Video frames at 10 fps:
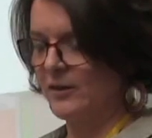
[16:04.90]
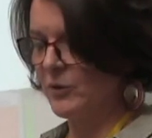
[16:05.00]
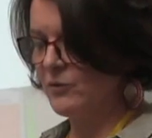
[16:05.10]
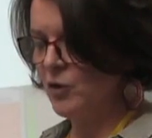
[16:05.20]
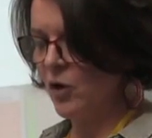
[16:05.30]

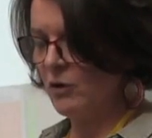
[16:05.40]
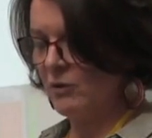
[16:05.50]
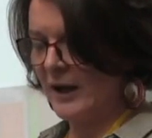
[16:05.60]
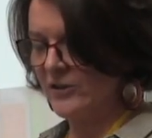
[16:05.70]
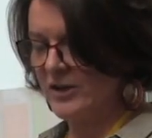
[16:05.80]
We've
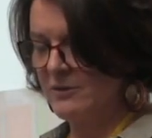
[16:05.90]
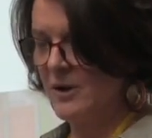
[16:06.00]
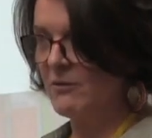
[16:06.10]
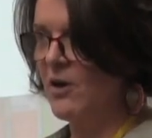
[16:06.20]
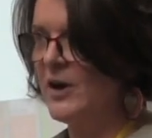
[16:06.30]
not actually
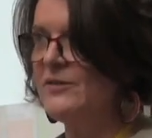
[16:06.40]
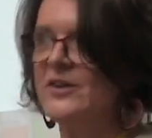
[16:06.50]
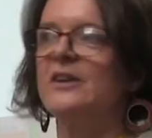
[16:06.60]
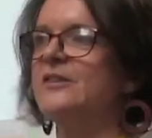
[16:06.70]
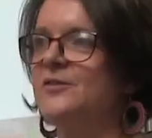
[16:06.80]

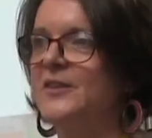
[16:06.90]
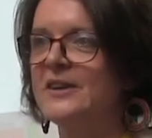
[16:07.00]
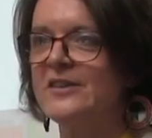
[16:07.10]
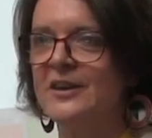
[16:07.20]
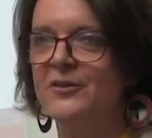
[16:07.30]
arrived at a
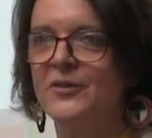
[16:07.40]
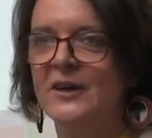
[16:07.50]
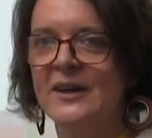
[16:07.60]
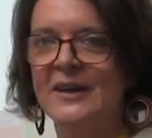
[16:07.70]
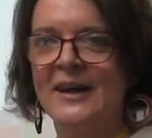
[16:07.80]
definitive
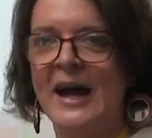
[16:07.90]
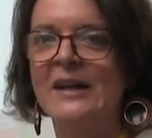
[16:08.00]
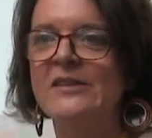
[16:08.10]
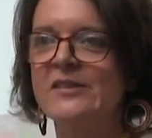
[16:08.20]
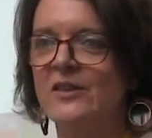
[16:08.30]

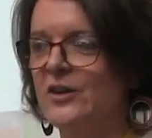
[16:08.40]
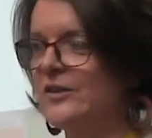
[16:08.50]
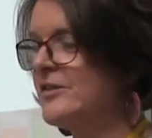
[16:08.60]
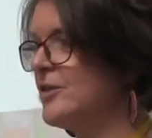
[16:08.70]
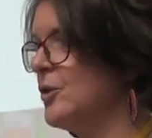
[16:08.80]
answer
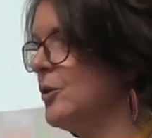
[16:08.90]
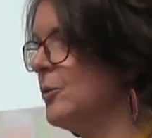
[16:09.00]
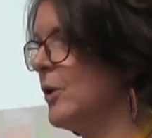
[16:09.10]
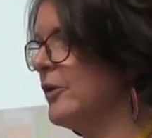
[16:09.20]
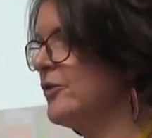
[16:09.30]

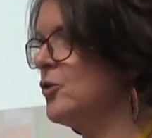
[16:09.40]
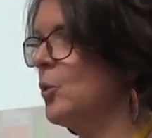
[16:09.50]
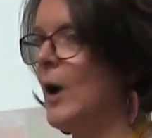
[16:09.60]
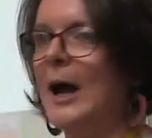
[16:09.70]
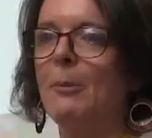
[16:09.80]
as to
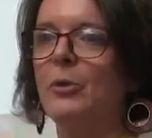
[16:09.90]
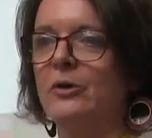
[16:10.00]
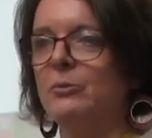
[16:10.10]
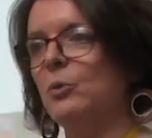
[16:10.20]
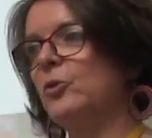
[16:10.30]
what
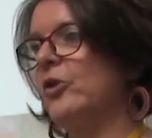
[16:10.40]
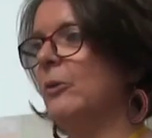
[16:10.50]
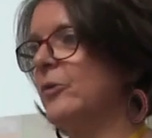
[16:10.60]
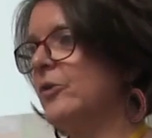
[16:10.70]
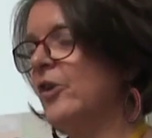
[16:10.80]
happened, but
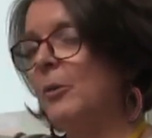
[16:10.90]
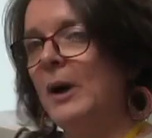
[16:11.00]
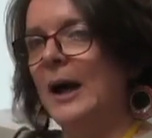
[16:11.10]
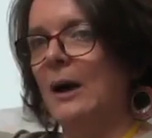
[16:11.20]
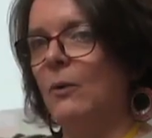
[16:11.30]

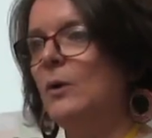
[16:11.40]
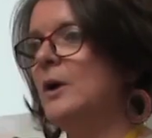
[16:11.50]
somehow